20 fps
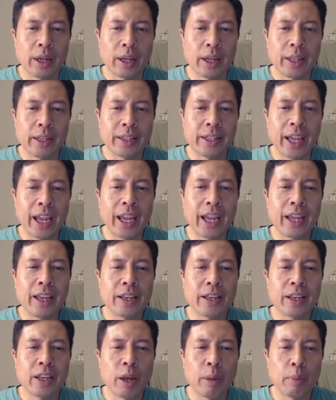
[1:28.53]
day
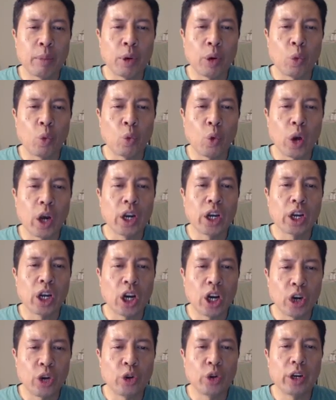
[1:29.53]
number
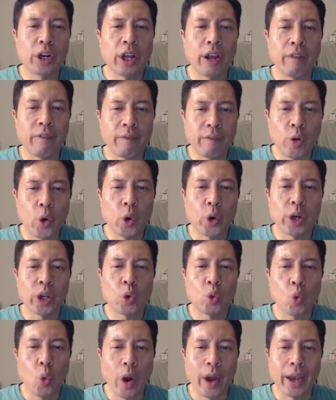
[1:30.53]

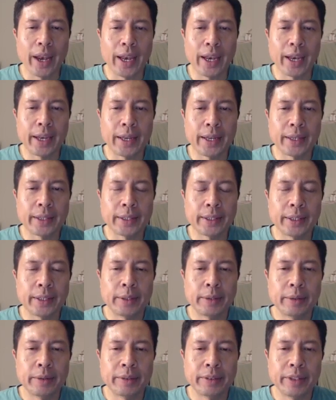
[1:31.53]
141.
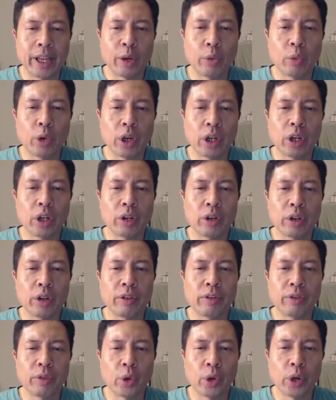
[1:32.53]
Day
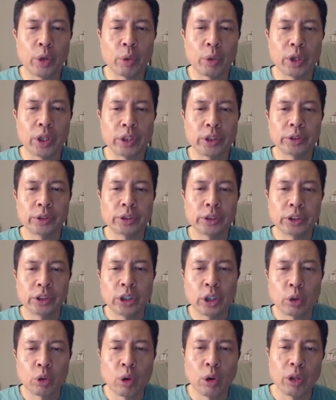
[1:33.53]
141.
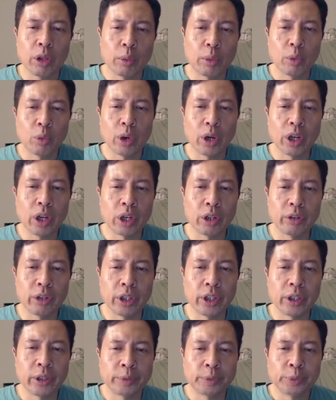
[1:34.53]
Quote number 100
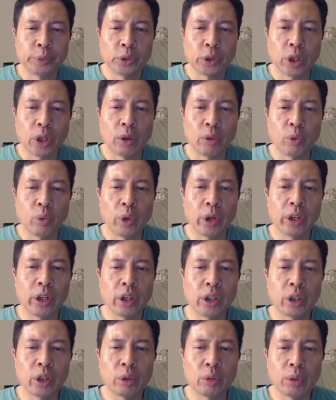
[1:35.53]
of
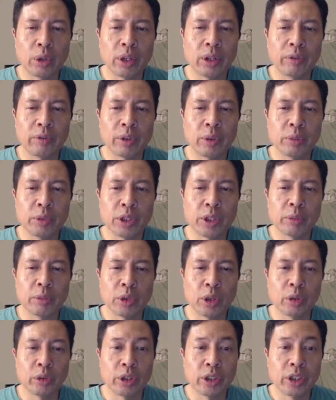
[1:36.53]
101 from Jim
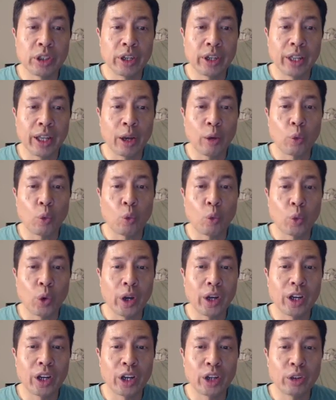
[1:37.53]
Rohn. Did you hear that?
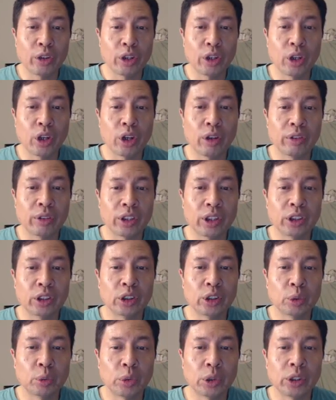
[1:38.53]
100 of
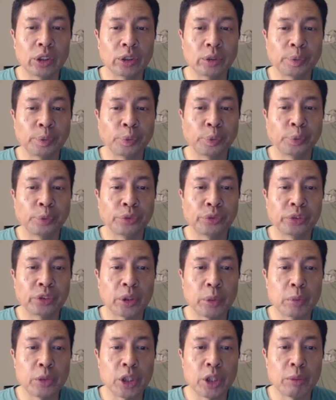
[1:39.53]
101
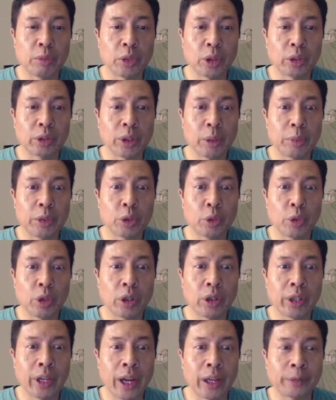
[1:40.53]
from Jim Rohn. That means we
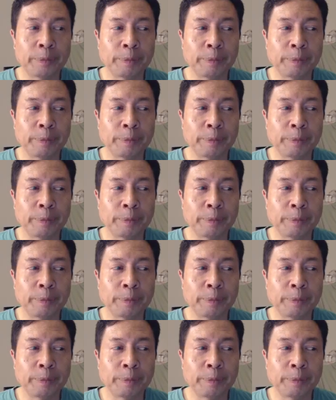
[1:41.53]
only got